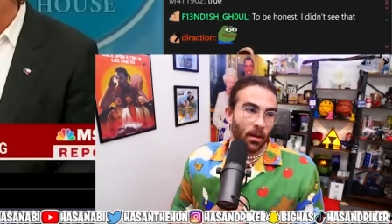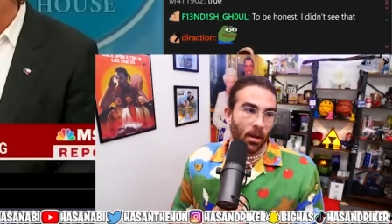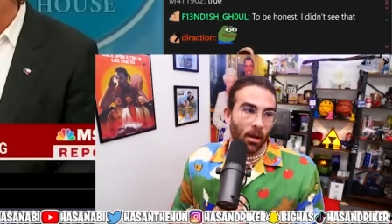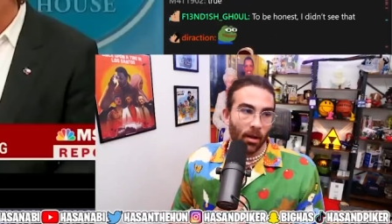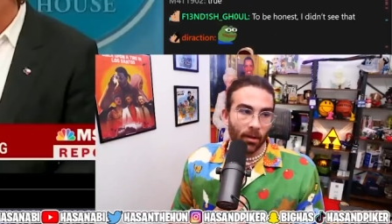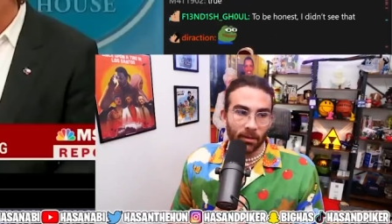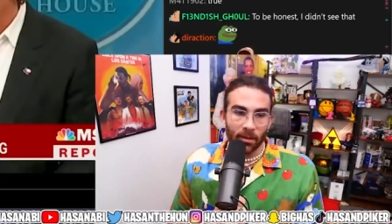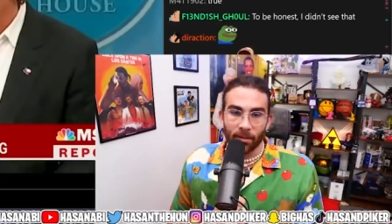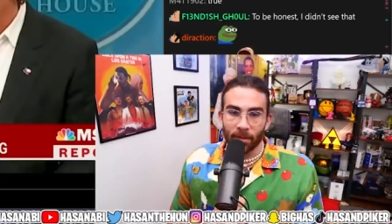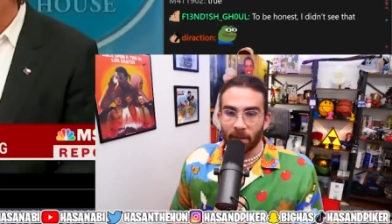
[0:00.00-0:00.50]

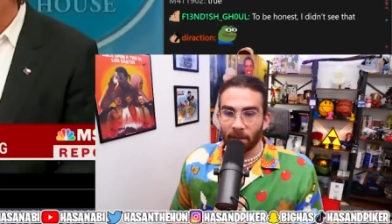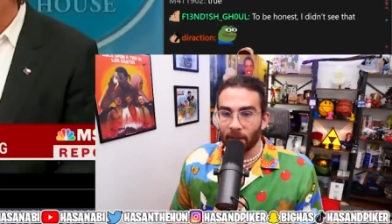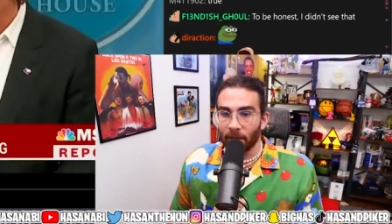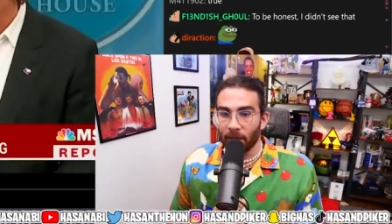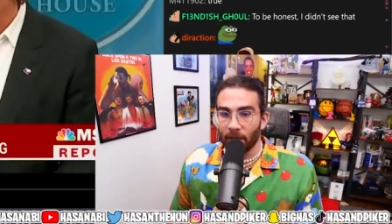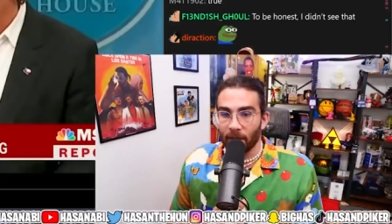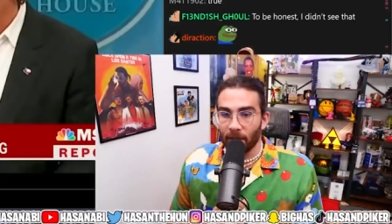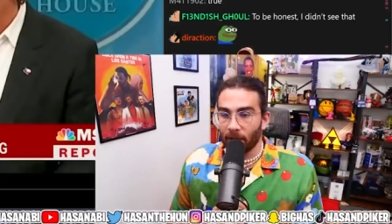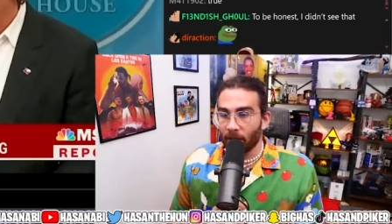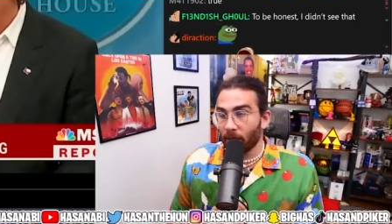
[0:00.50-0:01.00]

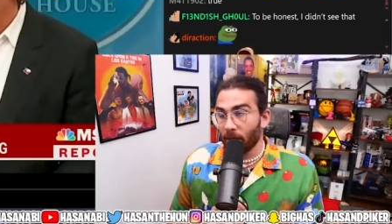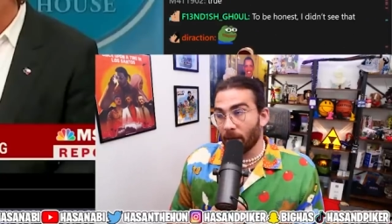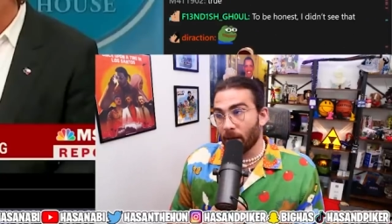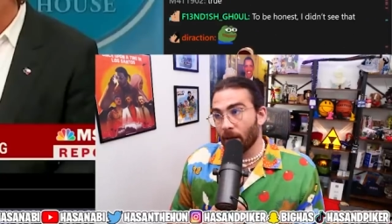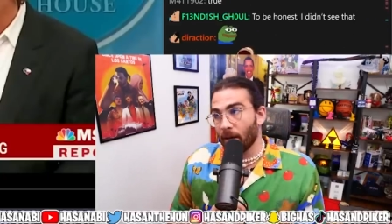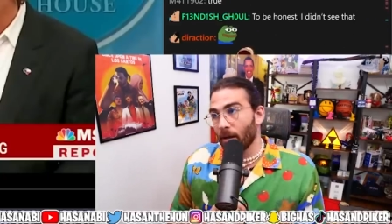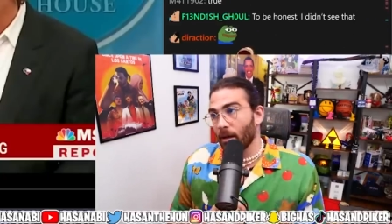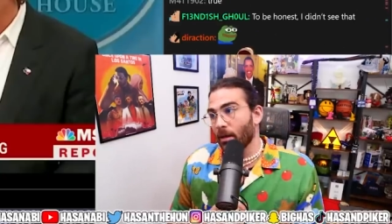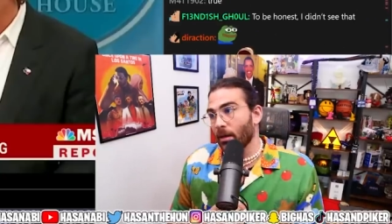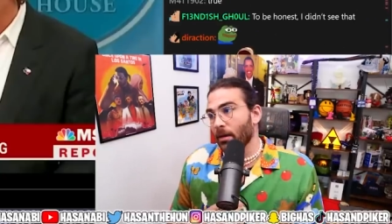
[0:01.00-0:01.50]
ultimately,
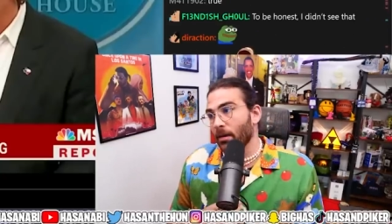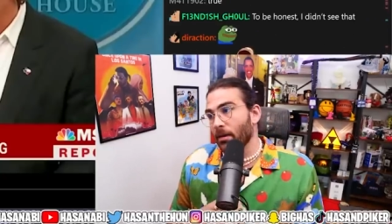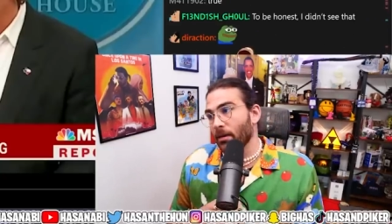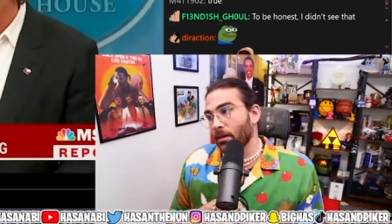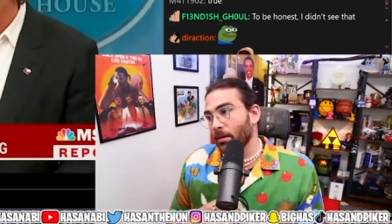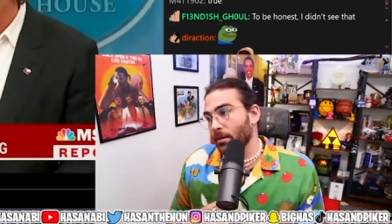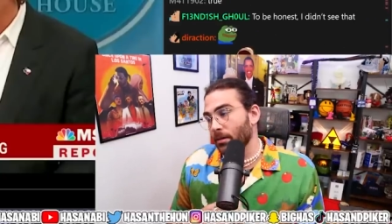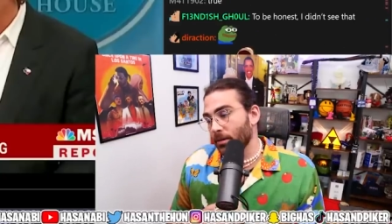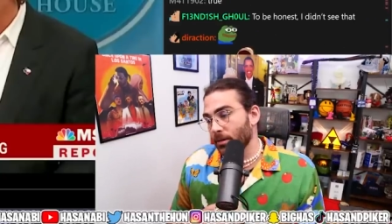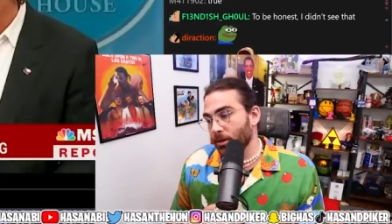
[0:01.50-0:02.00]

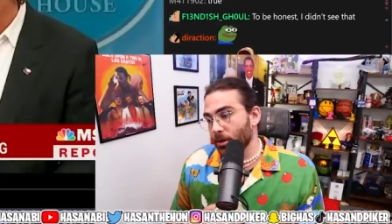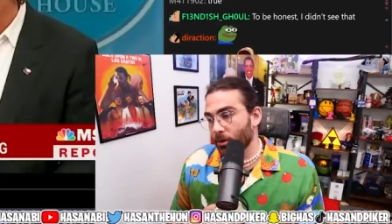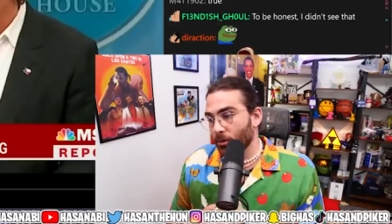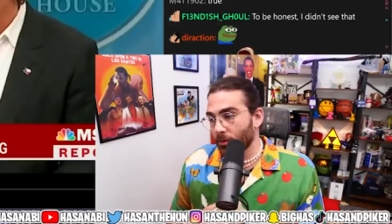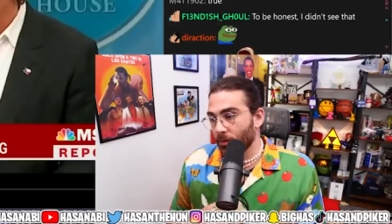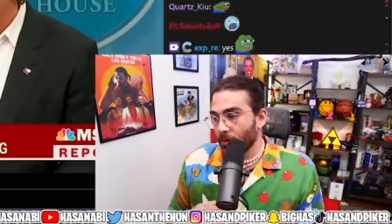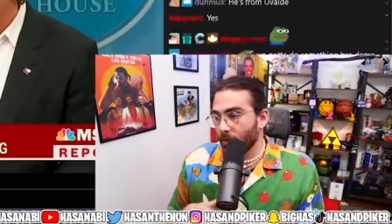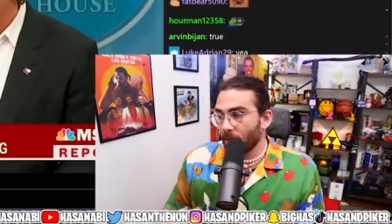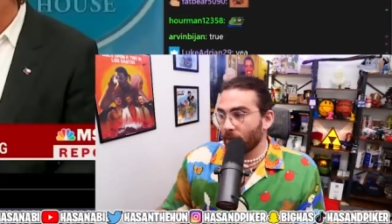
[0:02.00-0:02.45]
uh, you know, it,